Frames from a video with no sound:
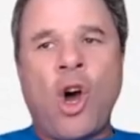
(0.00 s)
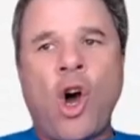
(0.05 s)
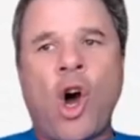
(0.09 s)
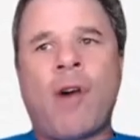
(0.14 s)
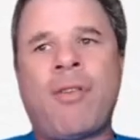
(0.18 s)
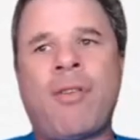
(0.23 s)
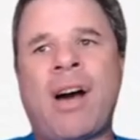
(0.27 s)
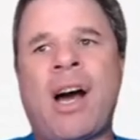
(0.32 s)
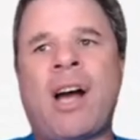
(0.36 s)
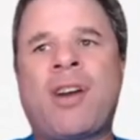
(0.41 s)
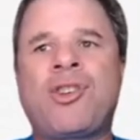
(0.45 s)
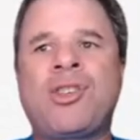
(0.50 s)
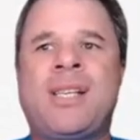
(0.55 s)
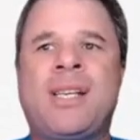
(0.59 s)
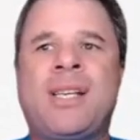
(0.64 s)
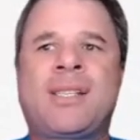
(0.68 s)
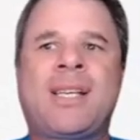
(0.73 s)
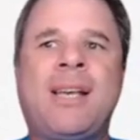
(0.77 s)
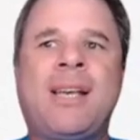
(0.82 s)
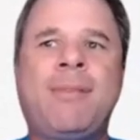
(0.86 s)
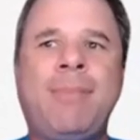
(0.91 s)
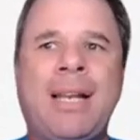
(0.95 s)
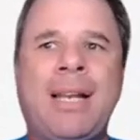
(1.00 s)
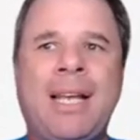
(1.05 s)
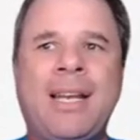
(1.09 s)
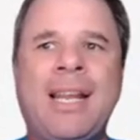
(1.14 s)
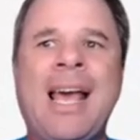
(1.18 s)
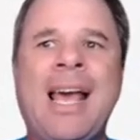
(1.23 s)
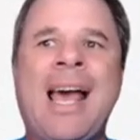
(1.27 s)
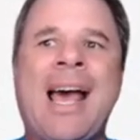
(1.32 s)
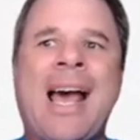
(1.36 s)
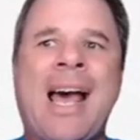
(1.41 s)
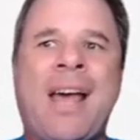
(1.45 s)
of $116 million
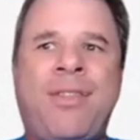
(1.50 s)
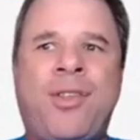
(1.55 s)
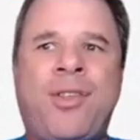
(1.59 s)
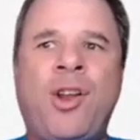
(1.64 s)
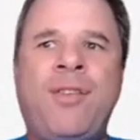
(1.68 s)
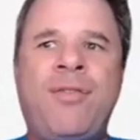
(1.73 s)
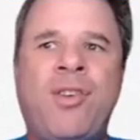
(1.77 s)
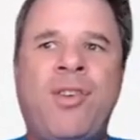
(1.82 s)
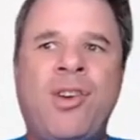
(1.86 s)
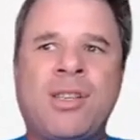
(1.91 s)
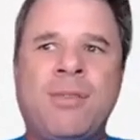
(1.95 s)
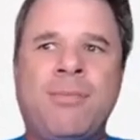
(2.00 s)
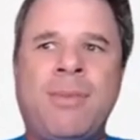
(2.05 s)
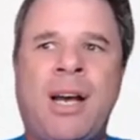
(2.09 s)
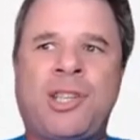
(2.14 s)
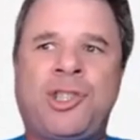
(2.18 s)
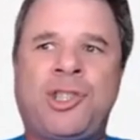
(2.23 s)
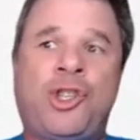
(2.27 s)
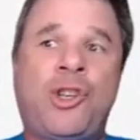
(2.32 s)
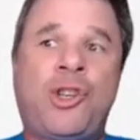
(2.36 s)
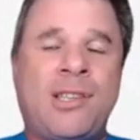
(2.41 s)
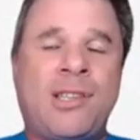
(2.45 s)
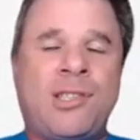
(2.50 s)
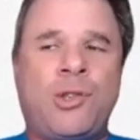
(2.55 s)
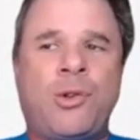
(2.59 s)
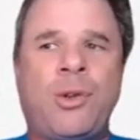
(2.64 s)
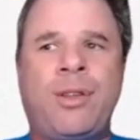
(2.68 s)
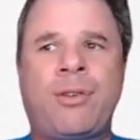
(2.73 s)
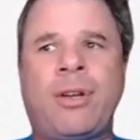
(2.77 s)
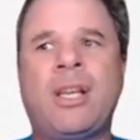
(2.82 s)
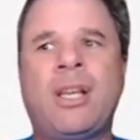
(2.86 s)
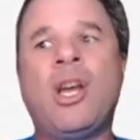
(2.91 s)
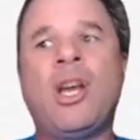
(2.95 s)
at 31st of March
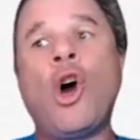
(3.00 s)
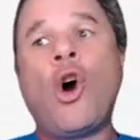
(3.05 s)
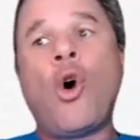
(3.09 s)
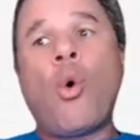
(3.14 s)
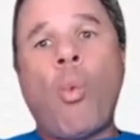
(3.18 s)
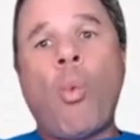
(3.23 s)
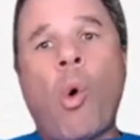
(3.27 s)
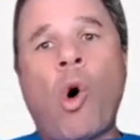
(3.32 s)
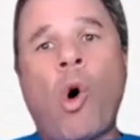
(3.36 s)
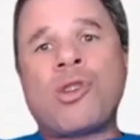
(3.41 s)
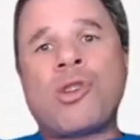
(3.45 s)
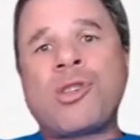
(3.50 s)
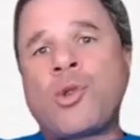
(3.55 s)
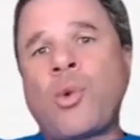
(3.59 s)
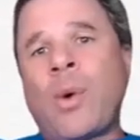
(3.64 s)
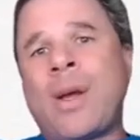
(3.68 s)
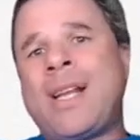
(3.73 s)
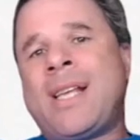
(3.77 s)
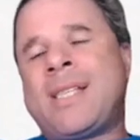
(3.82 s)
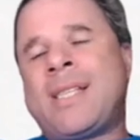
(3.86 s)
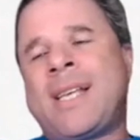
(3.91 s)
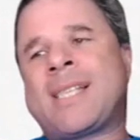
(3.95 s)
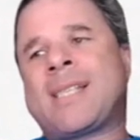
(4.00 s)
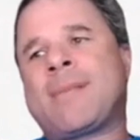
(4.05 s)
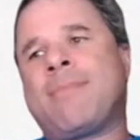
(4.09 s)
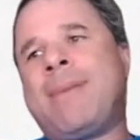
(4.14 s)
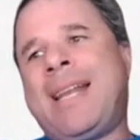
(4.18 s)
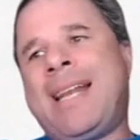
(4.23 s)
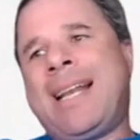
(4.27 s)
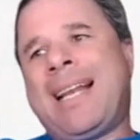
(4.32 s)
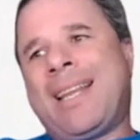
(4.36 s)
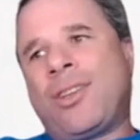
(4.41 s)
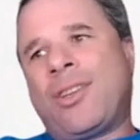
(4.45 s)
2023 was $26
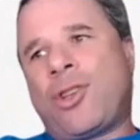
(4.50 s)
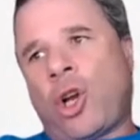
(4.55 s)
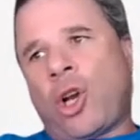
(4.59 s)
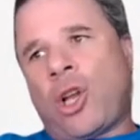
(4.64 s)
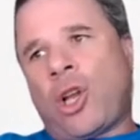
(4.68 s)
million